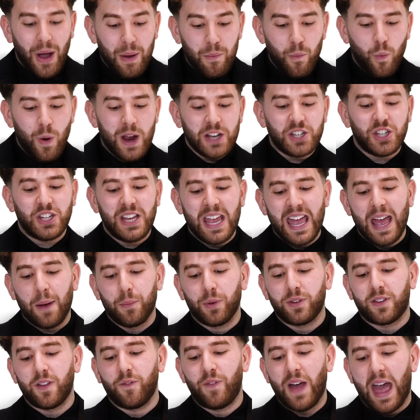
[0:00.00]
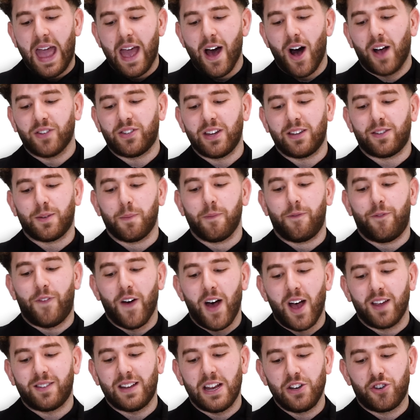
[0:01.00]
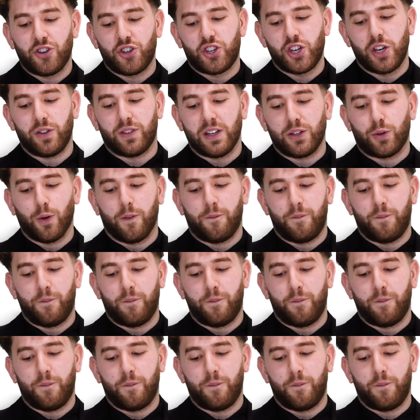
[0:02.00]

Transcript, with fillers: In which year was the VAR system first introduced into